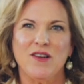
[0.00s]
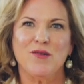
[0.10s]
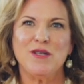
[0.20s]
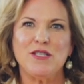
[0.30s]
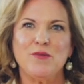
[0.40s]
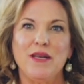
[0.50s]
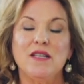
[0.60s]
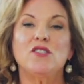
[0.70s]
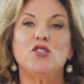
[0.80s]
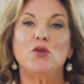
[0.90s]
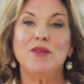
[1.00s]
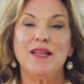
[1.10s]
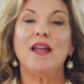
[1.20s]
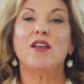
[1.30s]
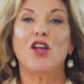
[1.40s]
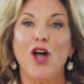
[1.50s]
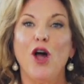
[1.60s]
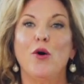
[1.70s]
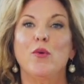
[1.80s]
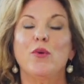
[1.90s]
which means to let
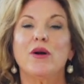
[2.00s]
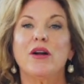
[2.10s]
go.